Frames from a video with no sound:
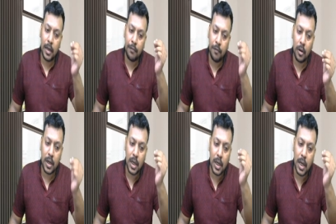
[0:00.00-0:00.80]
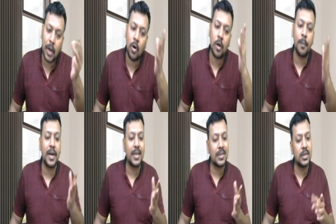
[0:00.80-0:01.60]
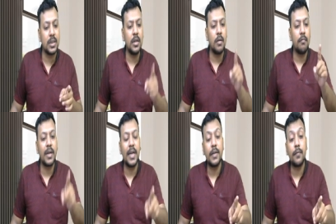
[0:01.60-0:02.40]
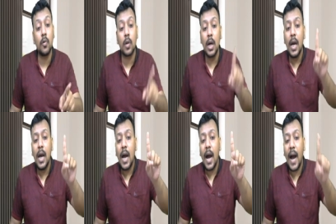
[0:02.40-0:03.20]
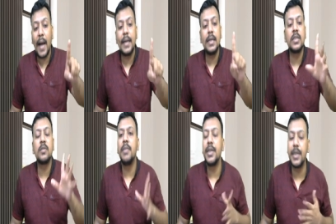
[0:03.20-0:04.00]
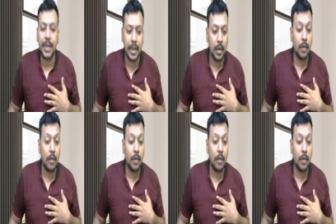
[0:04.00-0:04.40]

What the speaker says: for a corporate SSC, 194I is mandatory.